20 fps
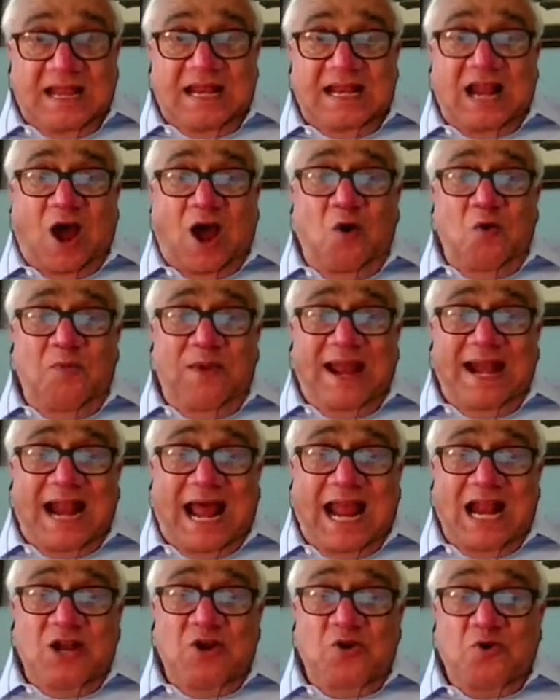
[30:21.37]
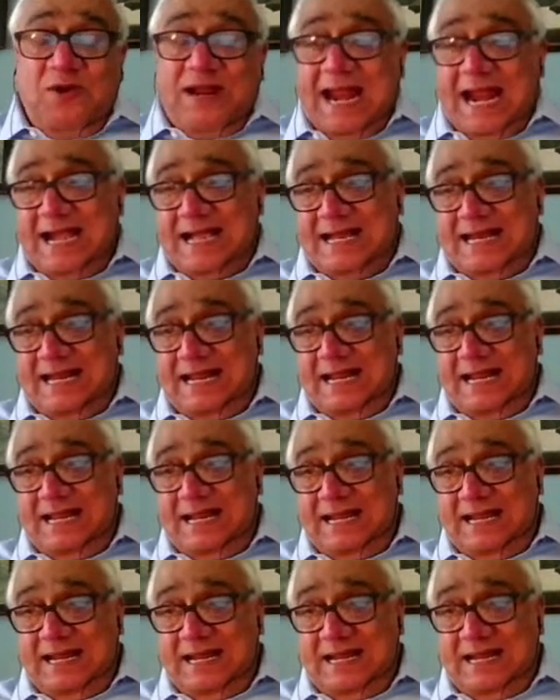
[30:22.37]
Now, when I look at the
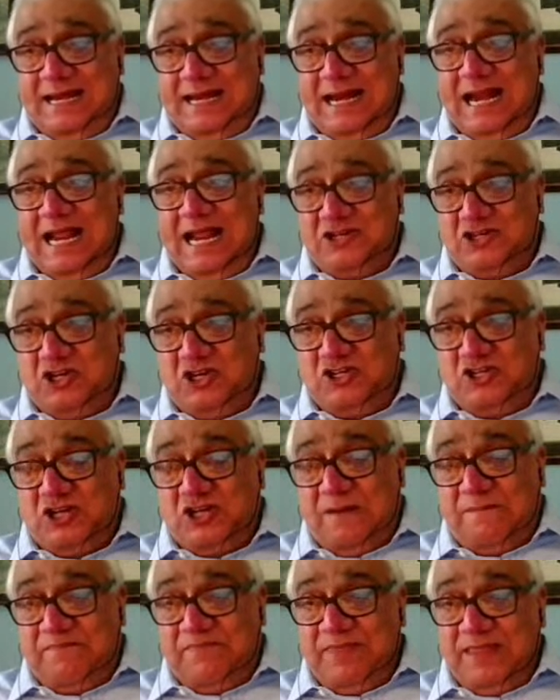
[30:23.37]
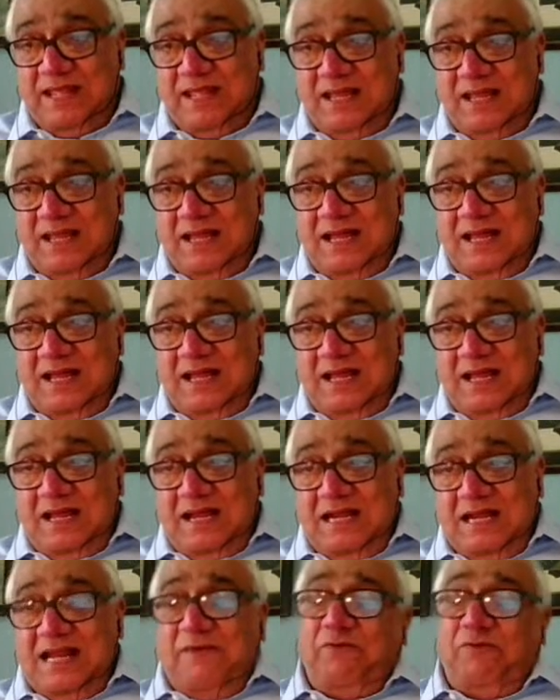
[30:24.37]
relationship,
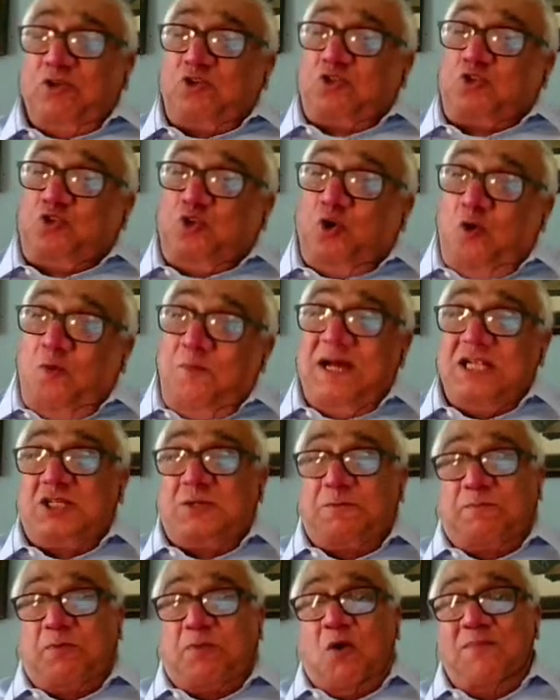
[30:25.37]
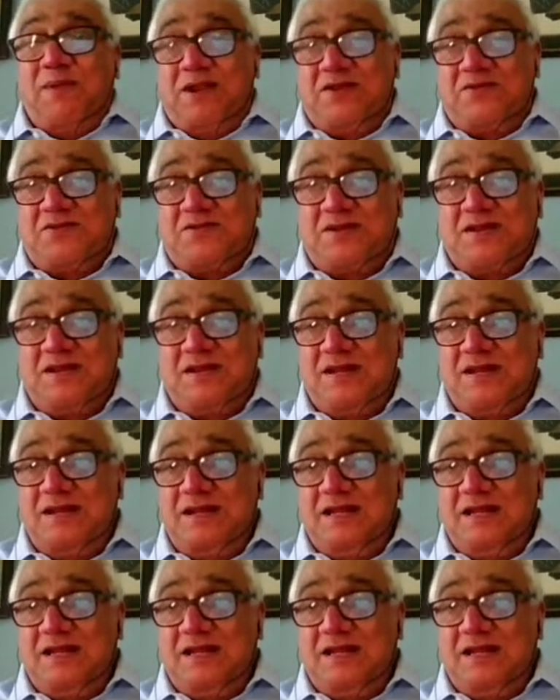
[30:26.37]
there was so much promise,